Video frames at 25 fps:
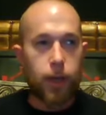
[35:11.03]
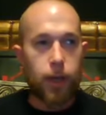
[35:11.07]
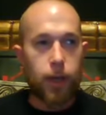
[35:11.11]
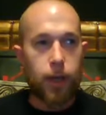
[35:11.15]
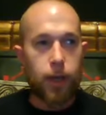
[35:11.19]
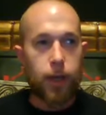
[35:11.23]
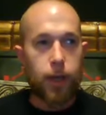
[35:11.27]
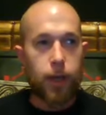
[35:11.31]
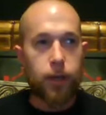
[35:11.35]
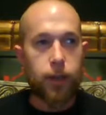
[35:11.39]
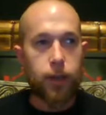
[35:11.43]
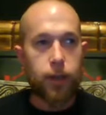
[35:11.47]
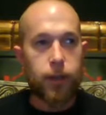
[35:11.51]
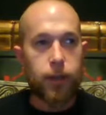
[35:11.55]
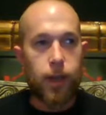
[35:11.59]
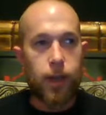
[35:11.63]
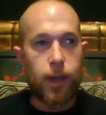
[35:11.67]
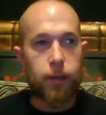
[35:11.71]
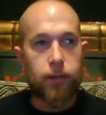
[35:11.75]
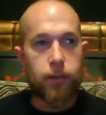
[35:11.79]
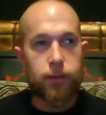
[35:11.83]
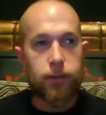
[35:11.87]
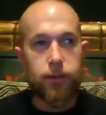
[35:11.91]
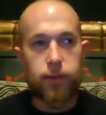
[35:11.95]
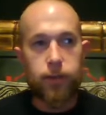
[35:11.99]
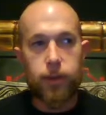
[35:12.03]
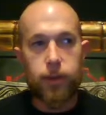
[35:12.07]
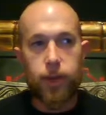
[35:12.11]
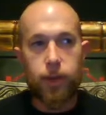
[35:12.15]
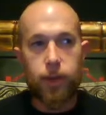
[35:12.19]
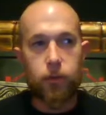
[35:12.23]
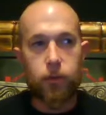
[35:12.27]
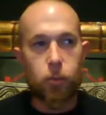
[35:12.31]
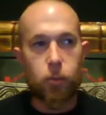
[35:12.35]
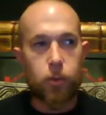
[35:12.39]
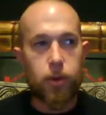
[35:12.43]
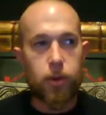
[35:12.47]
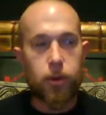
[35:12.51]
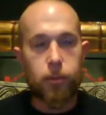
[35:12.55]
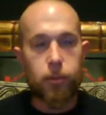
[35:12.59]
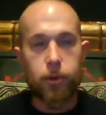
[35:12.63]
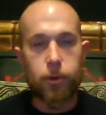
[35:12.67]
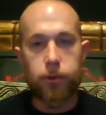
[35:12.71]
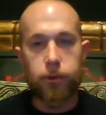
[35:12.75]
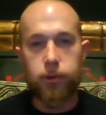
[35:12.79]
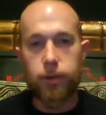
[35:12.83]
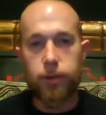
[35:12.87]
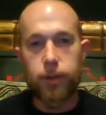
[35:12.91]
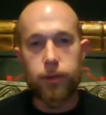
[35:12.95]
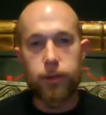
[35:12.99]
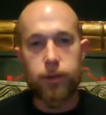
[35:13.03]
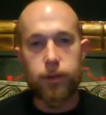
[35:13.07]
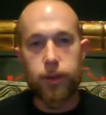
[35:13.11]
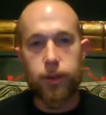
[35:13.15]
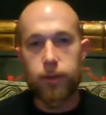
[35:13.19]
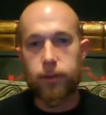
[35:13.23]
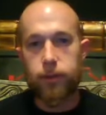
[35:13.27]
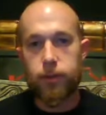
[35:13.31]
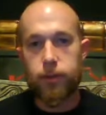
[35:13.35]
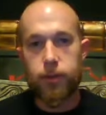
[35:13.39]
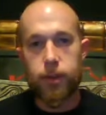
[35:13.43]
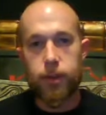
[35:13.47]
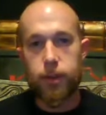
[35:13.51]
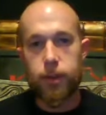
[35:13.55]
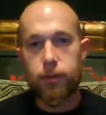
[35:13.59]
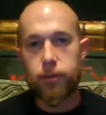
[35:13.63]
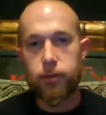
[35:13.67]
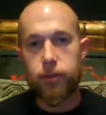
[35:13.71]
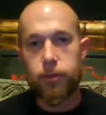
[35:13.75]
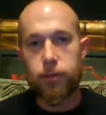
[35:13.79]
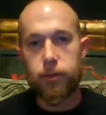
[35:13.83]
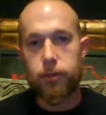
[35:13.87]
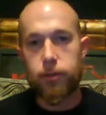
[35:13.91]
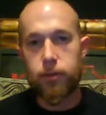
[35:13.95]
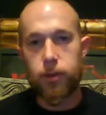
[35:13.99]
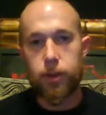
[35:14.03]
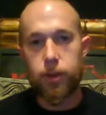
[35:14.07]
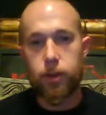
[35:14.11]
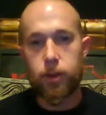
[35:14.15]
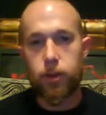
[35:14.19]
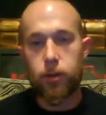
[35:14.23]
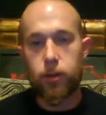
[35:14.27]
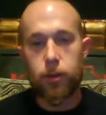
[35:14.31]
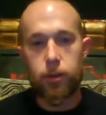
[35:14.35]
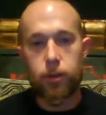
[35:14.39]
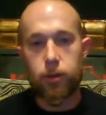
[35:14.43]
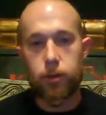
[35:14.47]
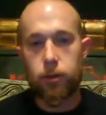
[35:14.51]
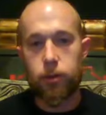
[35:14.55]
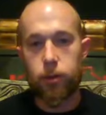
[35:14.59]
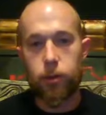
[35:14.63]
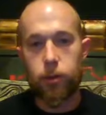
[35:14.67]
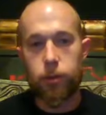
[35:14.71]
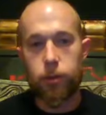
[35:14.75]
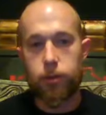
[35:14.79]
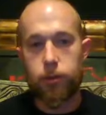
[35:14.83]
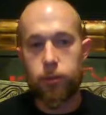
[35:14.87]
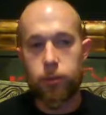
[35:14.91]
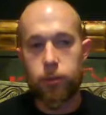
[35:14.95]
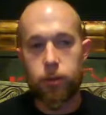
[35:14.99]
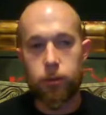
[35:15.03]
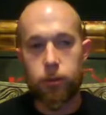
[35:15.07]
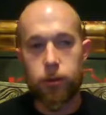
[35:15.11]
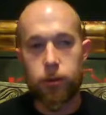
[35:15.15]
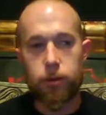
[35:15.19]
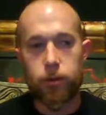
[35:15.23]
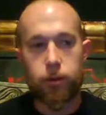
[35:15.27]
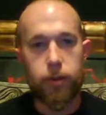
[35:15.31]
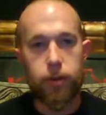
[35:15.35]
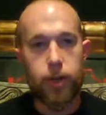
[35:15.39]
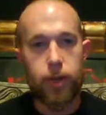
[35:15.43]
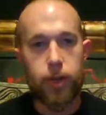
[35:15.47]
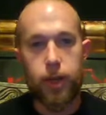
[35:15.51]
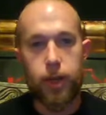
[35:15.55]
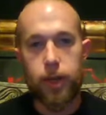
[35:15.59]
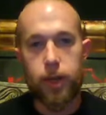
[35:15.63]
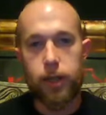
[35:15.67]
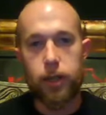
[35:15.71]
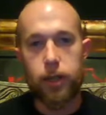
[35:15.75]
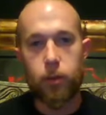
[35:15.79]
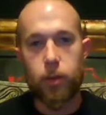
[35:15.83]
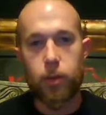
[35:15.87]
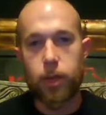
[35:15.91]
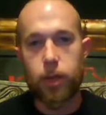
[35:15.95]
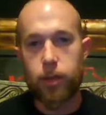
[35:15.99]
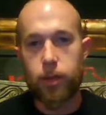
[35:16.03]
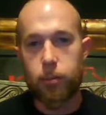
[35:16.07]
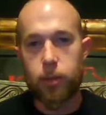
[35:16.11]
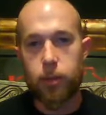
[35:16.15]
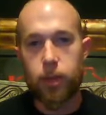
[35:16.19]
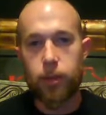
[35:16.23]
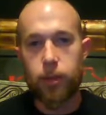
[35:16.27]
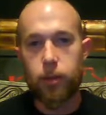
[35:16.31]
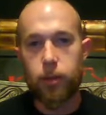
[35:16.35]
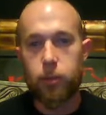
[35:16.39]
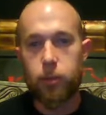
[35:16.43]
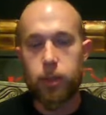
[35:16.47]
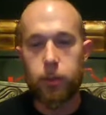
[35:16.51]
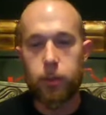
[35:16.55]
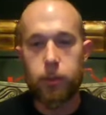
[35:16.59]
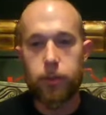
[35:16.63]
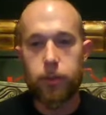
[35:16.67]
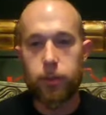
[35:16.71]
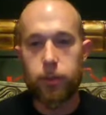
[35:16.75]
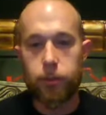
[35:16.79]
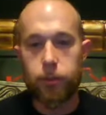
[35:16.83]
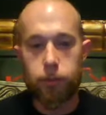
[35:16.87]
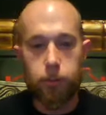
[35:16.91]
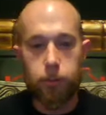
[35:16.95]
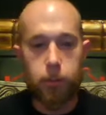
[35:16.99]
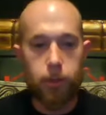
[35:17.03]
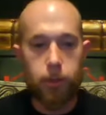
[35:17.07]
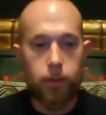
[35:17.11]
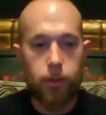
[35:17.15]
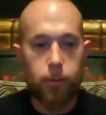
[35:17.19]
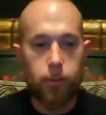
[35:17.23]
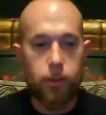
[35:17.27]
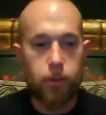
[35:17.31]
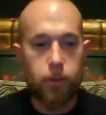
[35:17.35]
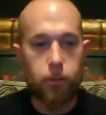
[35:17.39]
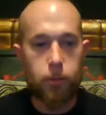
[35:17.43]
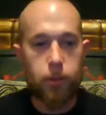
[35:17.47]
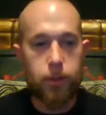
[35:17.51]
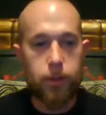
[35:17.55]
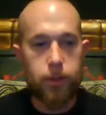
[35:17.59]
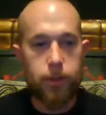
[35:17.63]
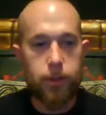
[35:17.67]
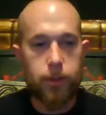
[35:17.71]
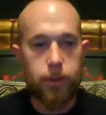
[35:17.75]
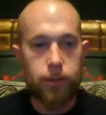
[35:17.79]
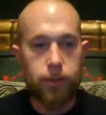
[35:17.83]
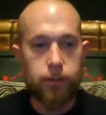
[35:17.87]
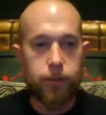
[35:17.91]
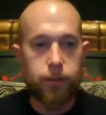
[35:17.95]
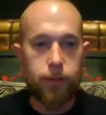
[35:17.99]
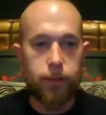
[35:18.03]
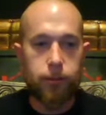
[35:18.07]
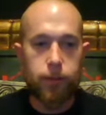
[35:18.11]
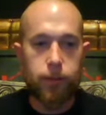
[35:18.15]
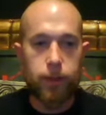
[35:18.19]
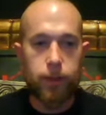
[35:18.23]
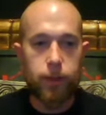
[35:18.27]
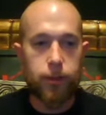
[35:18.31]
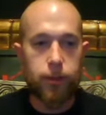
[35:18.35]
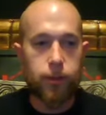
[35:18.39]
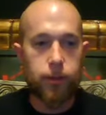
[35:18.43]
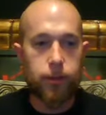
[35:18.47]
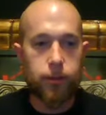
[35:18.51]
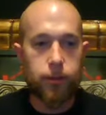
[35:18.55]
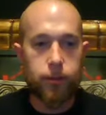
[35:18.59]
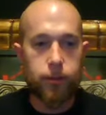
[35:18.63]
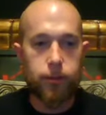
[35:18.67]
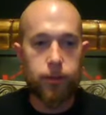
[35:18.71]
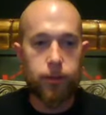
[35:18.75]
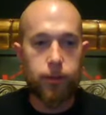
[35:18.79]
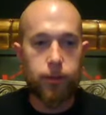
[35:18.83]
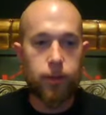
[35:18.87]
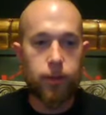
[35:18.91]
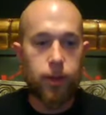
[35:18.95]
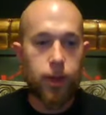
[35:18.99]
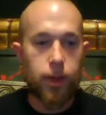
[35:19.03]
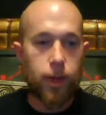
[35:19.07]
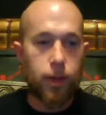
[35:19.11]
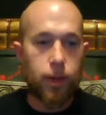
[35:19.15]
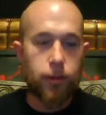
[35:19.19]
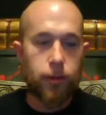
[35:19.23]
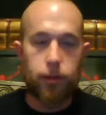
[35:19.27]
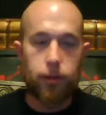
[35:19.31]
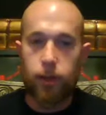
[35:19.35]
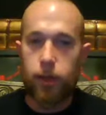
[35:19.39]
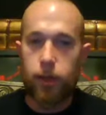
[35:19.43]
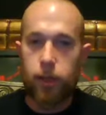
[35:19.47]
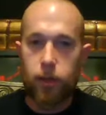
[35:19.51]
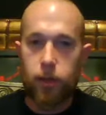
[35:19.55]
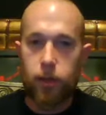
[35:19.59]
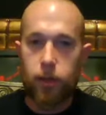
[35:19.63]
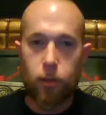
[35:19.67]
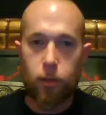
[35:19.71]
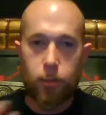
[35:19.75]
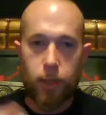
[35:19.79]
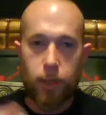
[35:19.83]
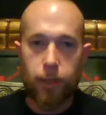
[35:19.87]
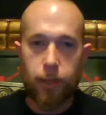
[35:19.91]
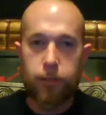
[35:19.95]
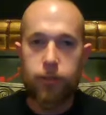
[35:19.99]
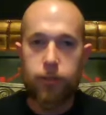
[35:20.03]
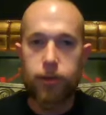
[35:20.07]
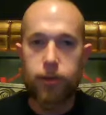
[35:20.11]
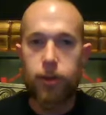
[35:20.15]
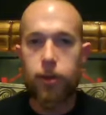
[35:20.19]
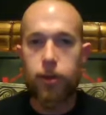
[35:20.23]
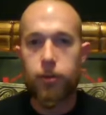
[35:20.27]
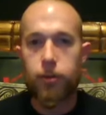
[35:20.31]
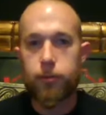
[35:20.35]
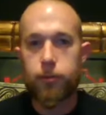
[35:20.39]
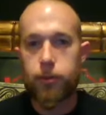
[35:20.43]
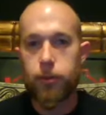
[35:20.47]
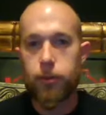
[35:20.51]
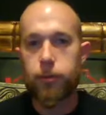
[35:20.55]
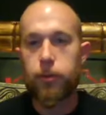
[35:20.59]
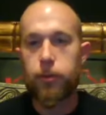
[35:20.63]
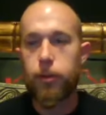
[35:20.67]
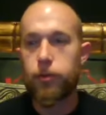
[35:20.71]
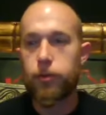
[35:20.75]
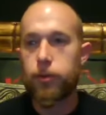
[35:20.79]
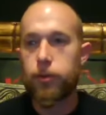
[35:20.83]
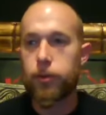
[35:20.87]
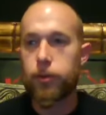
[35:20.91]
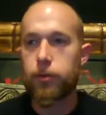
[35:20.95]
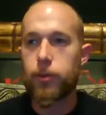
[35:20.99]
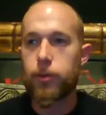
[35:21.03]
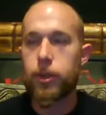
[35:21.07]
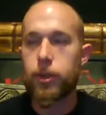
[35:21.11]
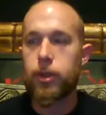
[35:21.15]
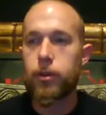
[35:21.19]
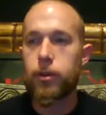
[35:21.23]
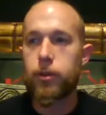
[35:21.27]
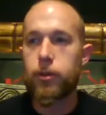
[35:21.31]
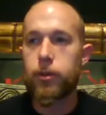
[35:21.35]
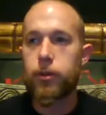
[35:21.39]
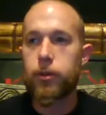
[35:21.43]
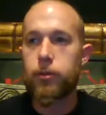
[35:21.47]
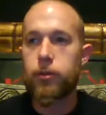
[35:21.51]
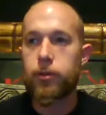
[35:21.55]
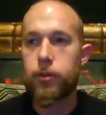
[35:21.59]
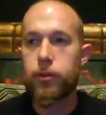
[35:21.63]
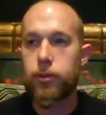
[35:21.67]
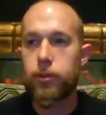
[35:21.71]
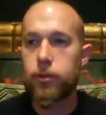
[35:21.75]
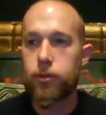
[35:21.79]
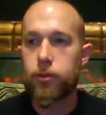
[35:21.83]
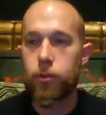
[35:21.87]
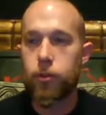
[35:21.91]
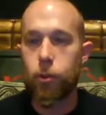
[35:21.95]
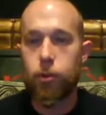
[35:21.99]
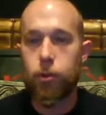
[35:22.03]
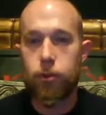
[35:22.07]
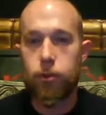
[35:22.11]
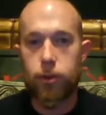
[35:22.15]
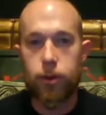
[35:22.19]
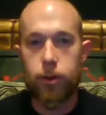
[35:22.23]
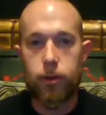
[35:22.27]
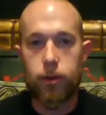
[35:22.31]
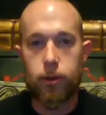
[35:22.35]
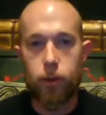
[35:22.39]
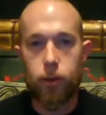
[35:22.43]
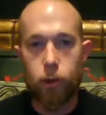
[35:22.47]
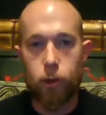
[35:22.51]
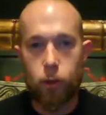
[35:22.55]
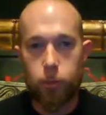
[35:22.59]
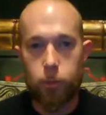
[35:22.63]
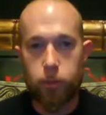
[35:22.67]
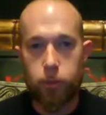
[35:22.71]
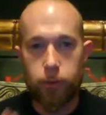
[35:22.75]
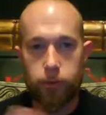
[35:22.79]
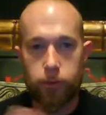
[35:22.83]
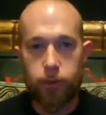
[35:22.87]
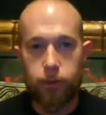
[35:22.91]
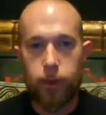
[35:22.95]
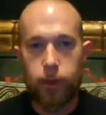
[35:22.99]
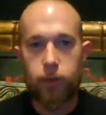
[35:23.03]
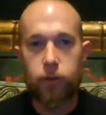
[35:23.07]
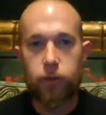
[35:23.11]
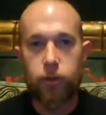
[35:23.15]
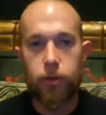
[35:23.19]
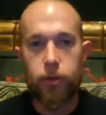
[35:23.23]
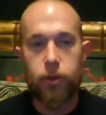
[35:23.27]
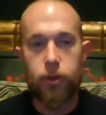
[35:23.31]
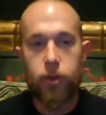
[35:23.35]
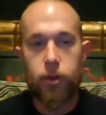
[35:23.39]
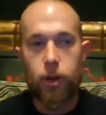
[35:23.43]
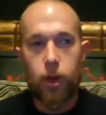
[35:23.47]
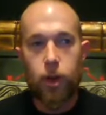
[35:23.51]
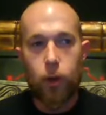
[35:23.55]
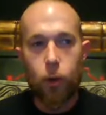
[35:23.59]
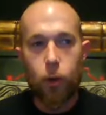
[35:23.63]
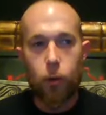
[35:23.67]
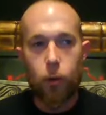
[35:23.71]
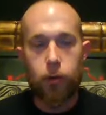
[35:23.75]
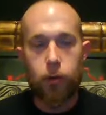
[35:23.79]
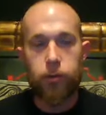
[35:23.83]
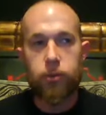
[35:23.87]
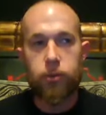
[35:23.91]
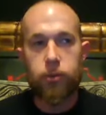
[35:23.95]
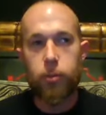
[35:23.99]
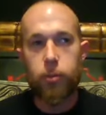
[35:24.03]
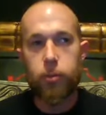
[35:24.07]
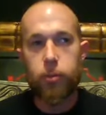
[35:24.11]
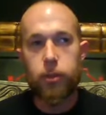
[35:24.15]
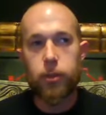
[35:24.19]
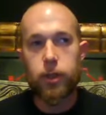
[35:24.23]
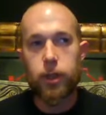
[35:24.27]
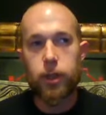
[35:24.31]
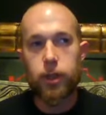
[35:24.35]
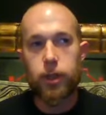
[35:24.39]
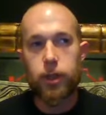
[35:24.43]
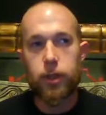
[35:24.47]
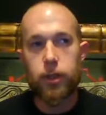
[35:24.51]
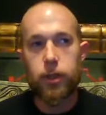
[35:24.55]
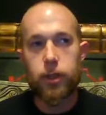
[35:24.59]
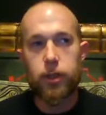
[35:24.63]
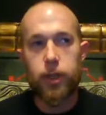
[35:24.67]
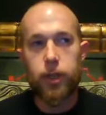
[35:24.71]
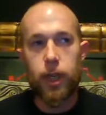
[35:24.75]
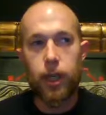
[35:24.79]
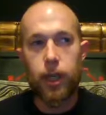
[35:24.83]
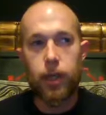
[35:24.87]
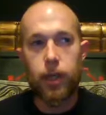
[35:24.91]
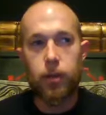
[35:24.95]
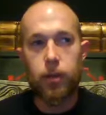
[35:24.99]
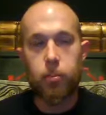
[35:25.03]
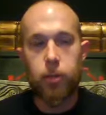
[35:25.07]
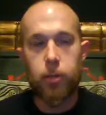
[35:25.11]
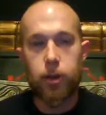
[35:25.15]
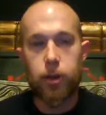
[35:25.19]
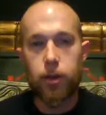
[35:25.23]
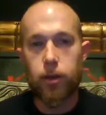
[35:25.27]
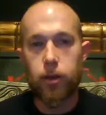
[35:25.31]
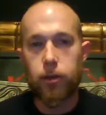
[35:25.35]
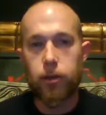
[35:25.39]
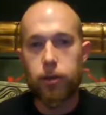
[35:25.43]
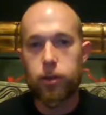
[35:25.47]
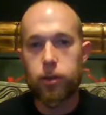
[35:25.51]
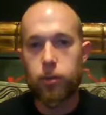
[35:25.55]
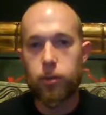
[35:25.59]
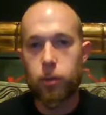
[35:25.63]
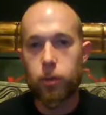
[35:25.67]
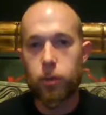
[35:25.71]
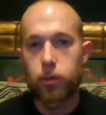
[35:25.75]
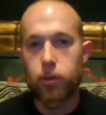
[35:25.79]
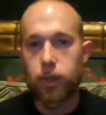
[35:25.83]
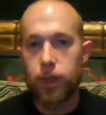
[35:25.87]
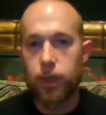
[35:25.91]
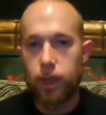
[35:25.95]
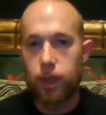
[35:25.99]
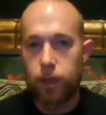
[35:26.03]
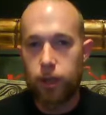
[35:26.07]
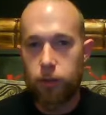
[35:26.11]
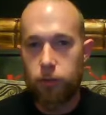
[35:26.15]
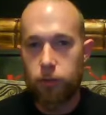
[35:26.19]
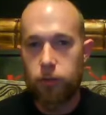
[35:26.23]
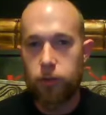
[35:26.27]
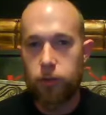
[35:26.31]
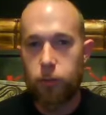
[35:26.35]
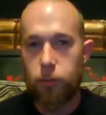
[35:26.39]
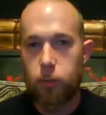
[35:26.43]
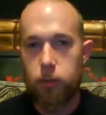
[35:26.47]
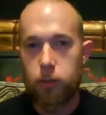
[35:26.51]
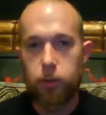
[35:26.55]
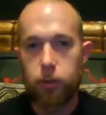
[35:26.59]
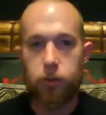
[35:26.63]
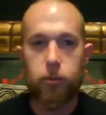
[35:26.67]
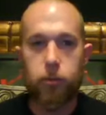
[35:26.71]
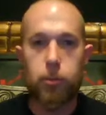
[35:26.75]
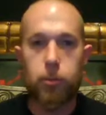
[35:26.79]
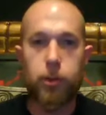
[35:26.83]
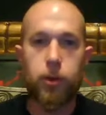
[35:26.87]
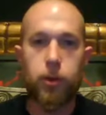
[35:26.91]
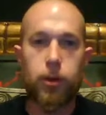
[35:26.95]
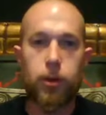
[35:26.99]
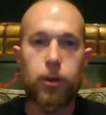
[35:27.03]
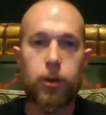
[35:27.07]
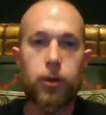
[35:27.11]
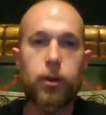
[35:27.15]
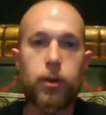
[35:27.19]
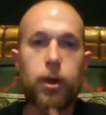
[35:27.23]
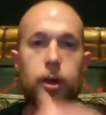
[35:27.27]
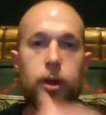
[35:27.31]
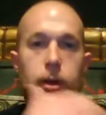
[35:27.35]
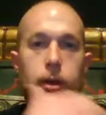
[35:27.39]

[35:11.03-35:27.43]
And that's one of the most intense things that you can do as a magician. I highly recommend that people experiment with this. I've done this to heal myself of different illnesses, or to undergo possession, or to simply gain a better communication with the spirit.